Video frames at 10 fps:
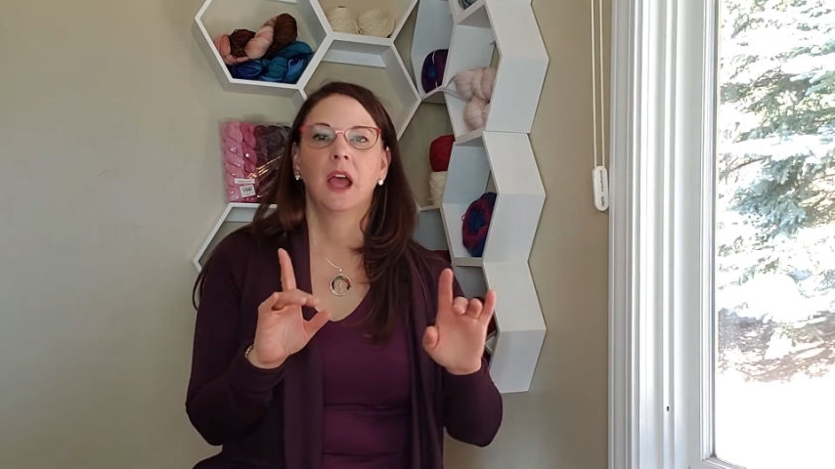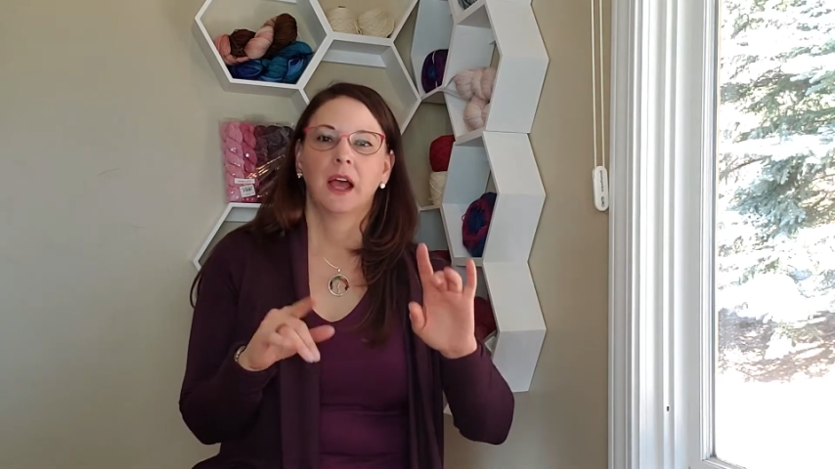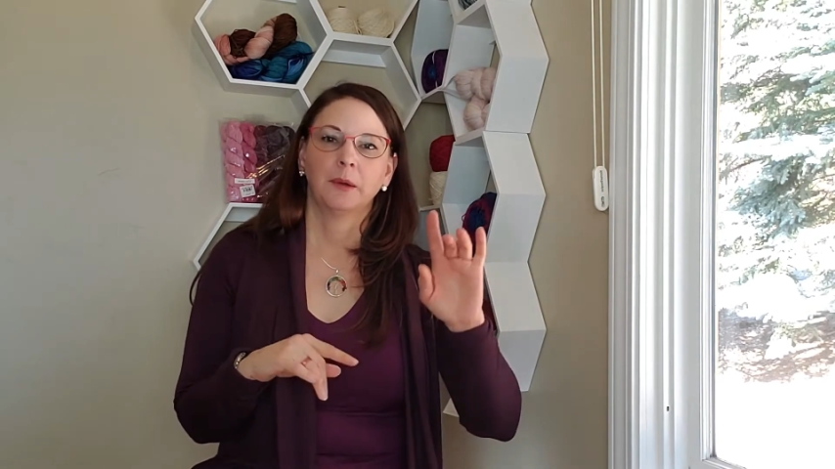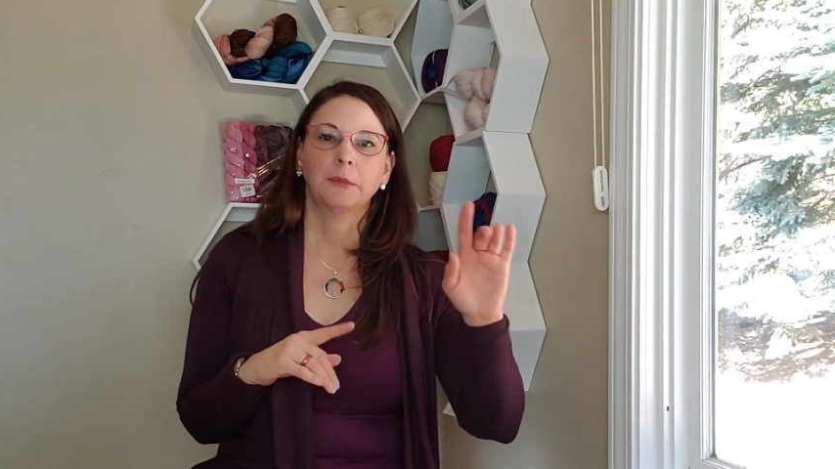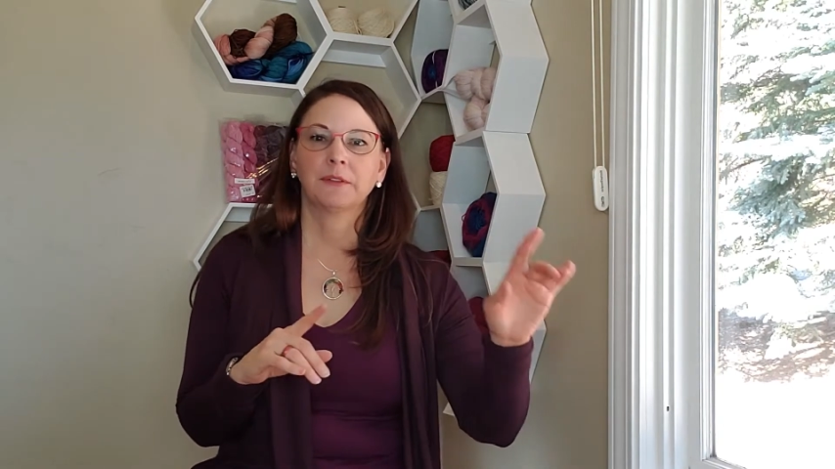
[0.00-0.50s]

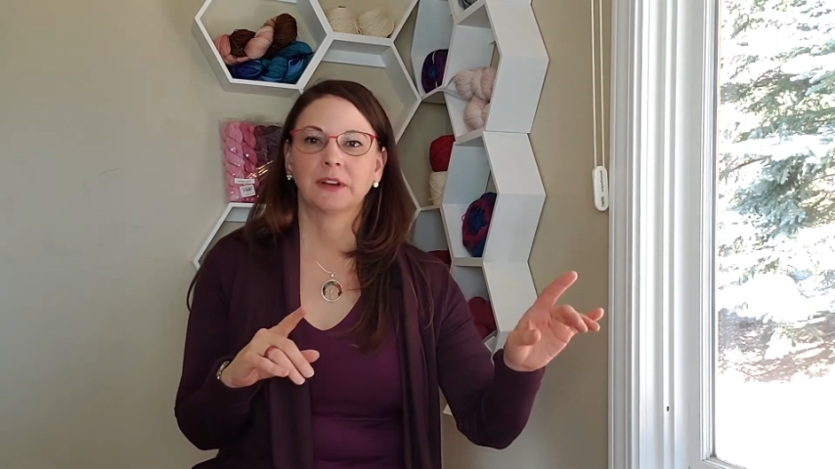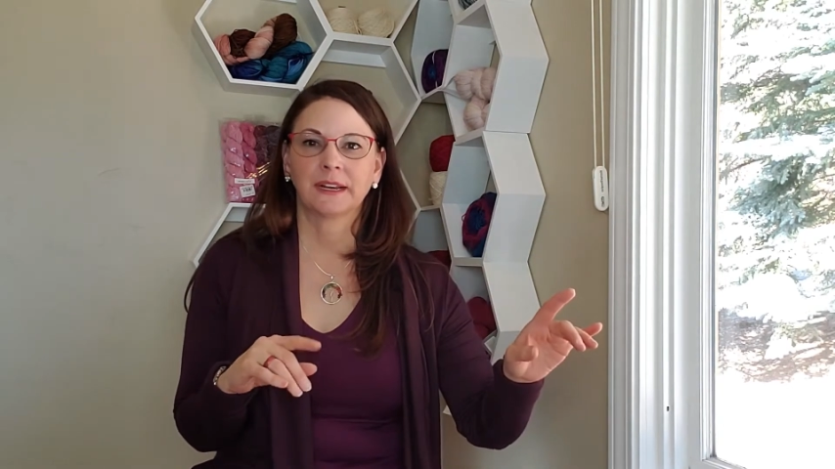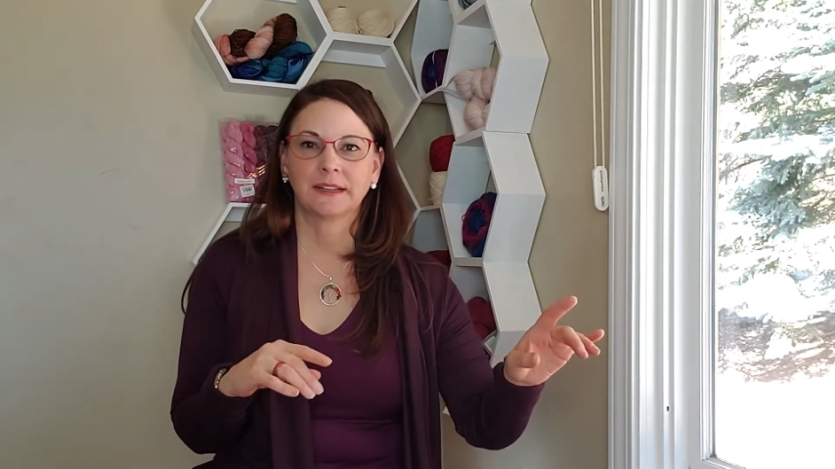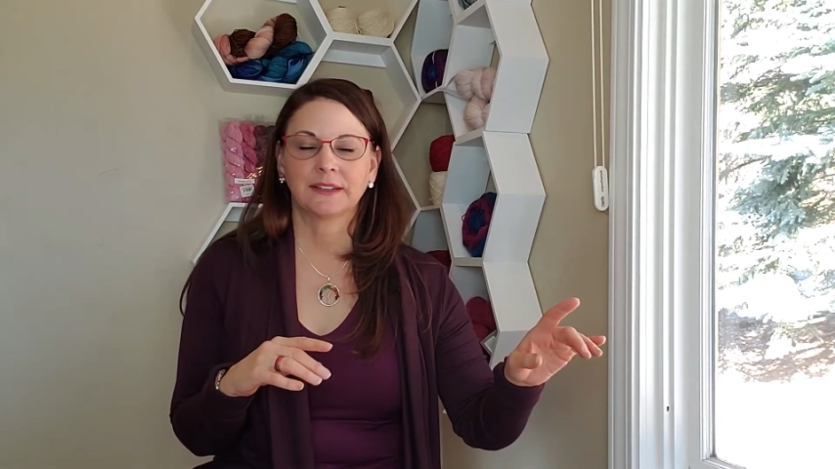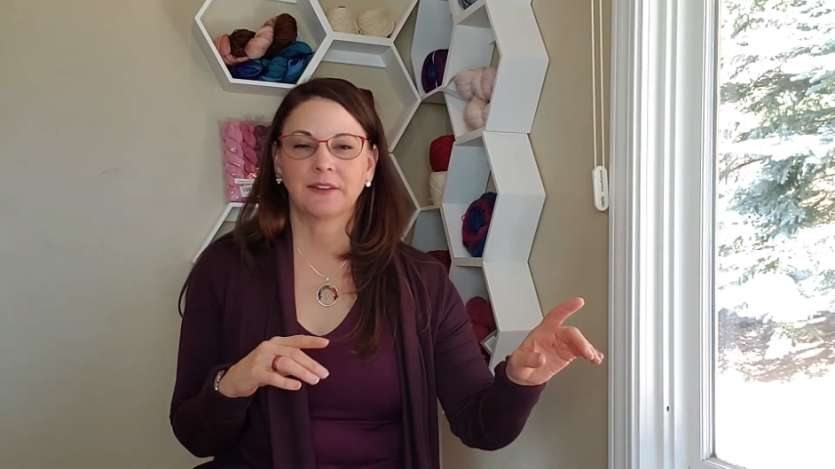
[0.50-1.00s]
I'm never going to
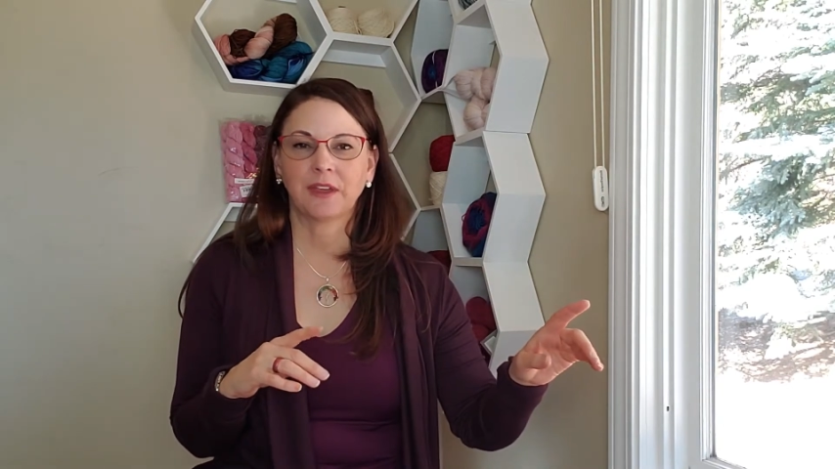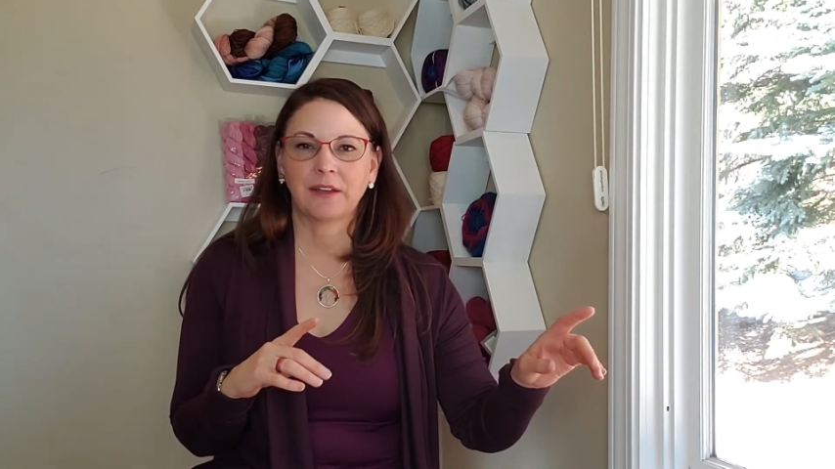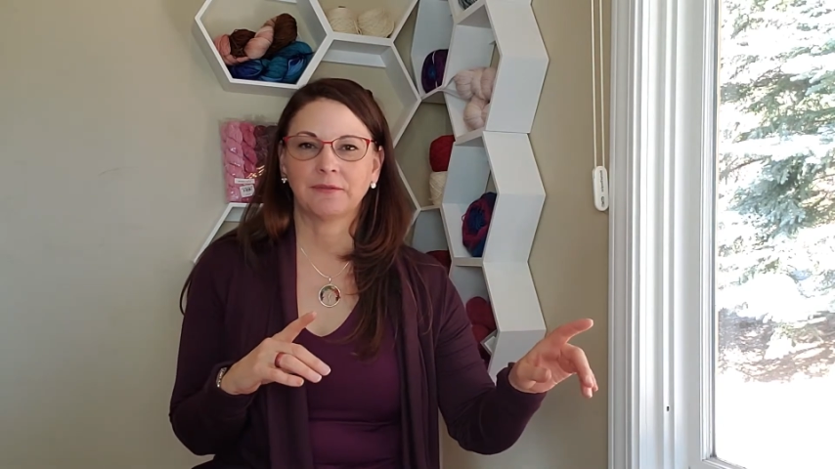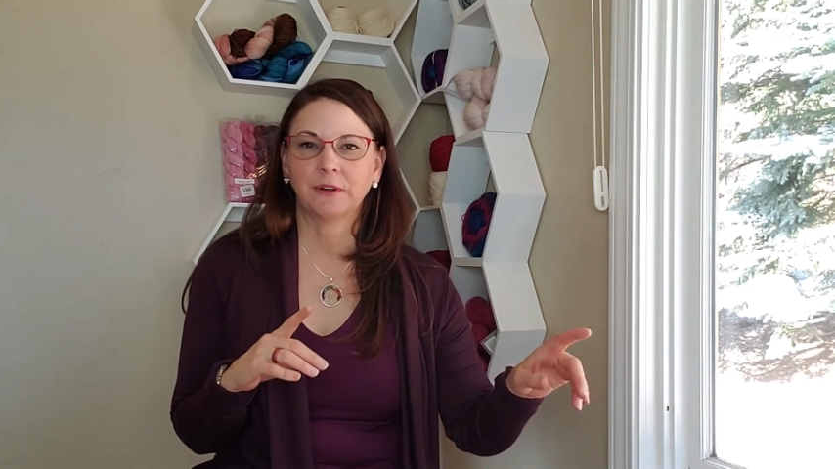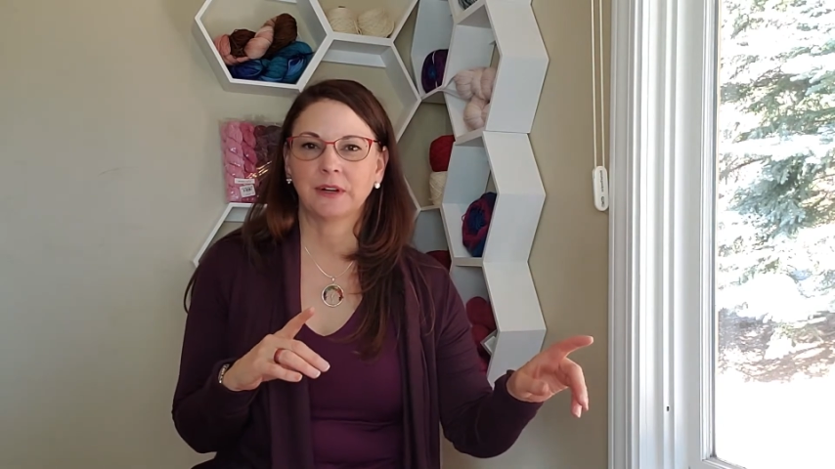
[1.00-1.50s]
get to have
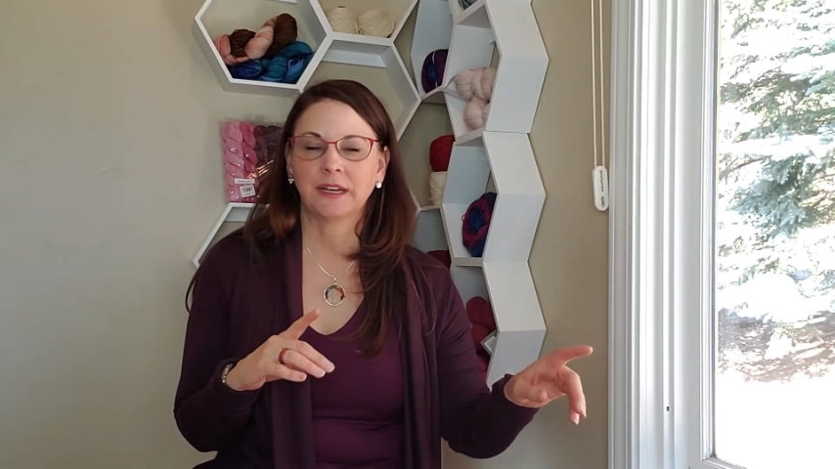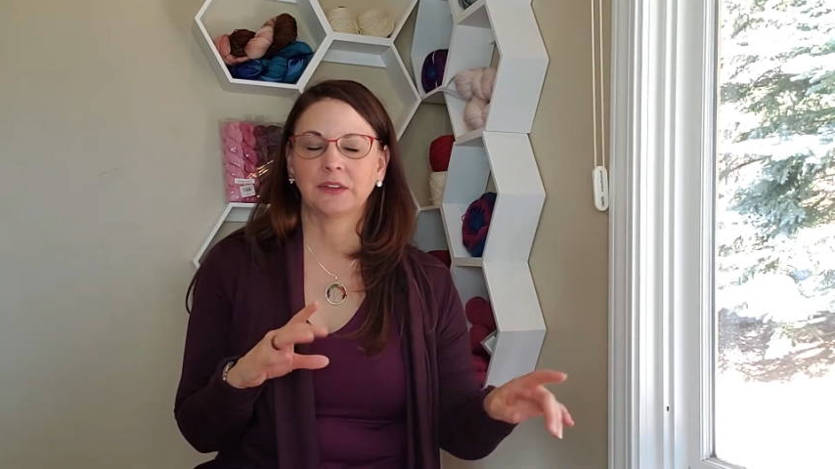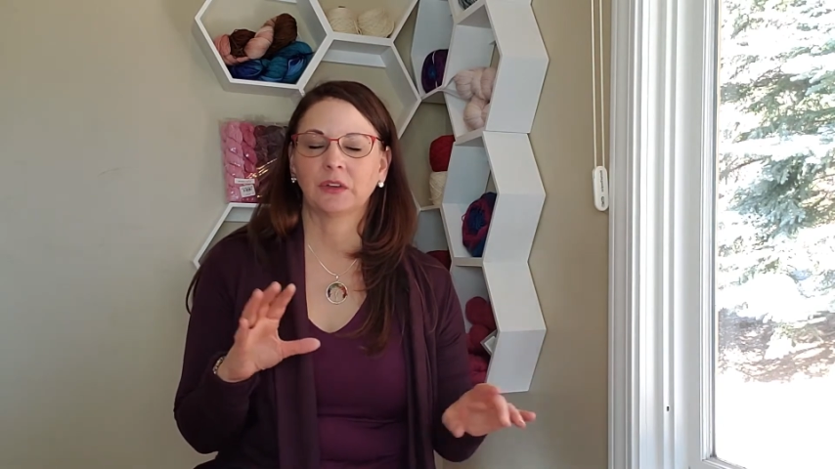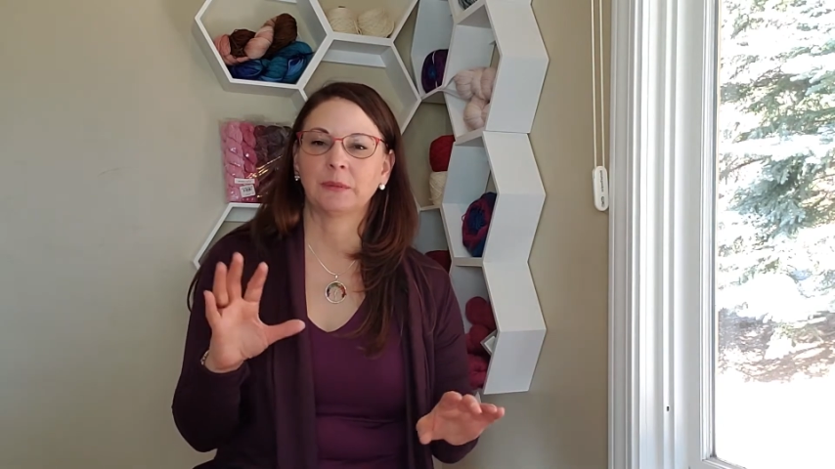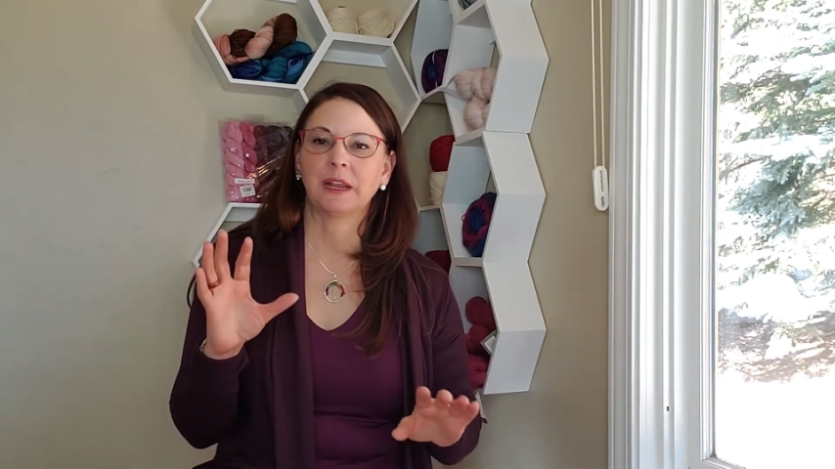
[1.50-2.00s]
that food again,
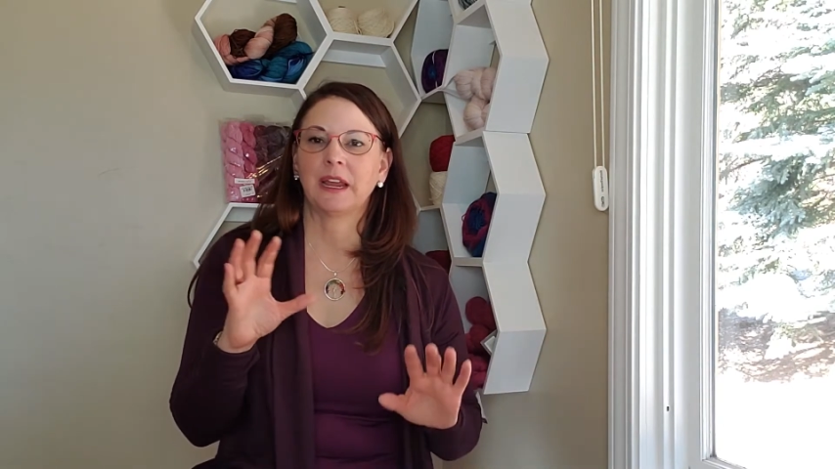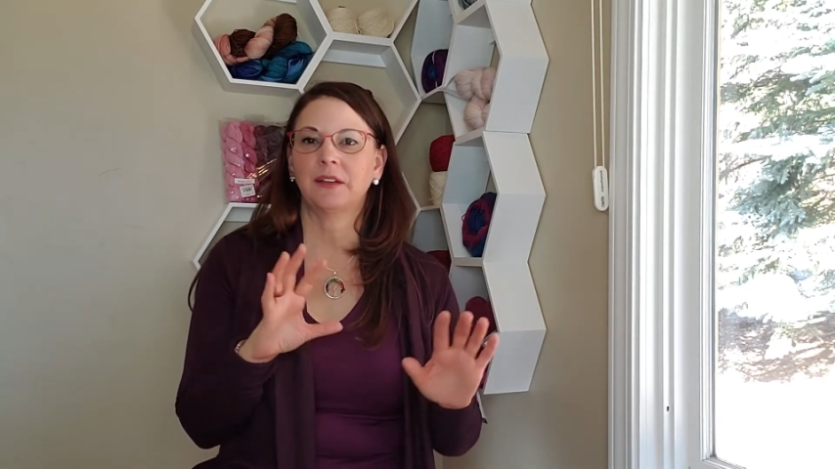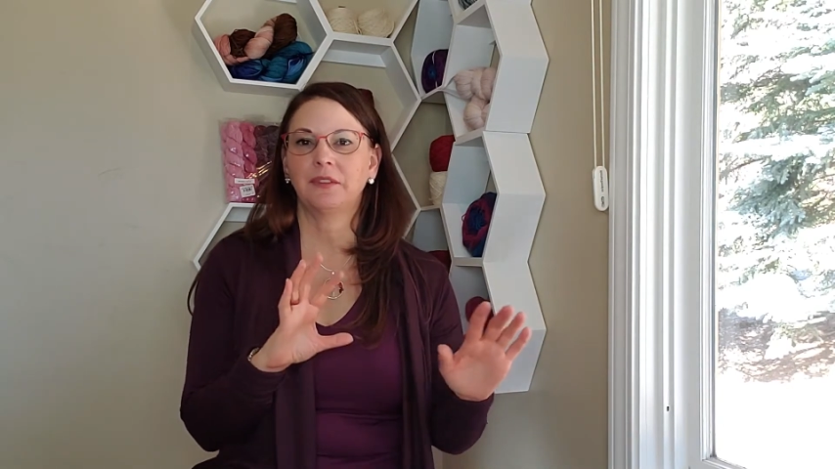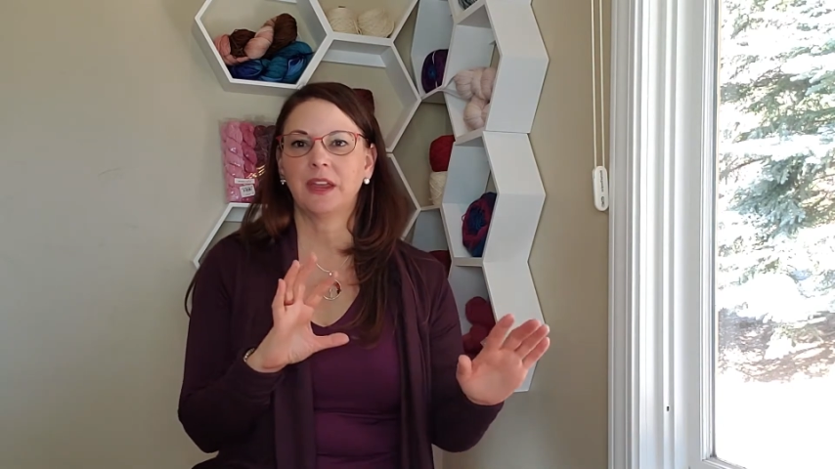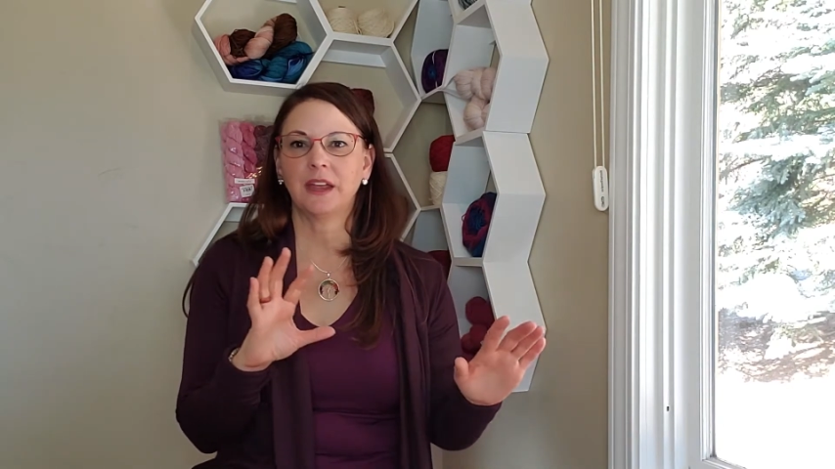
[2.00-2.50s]
so I'm going to have
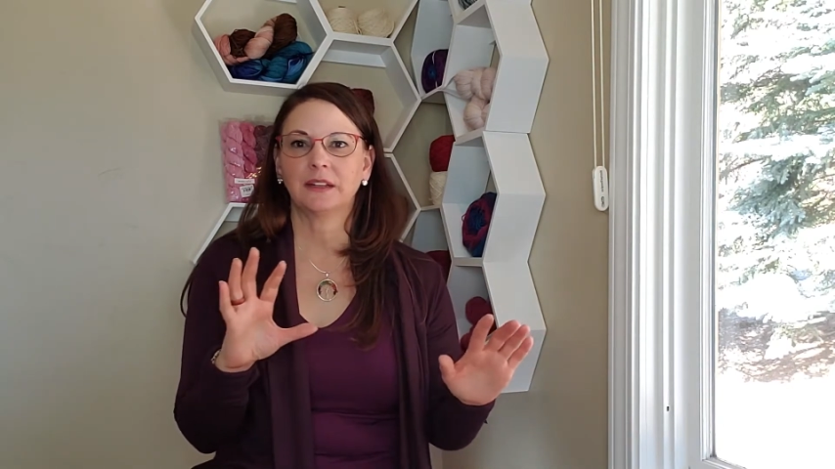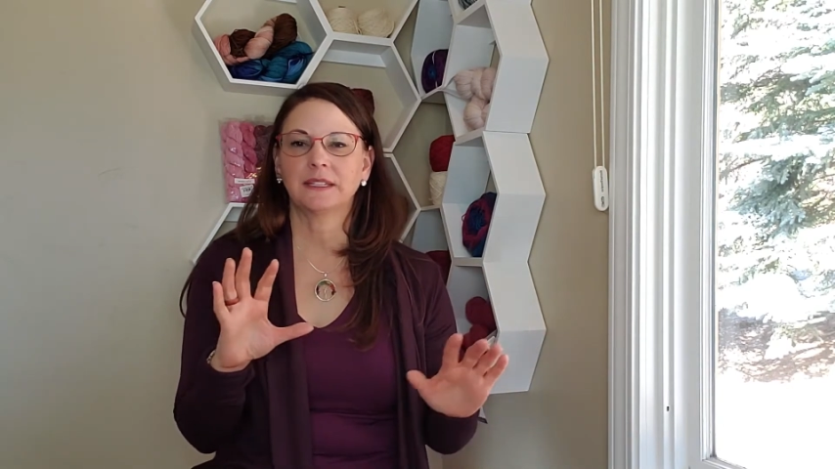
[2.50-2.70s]
that.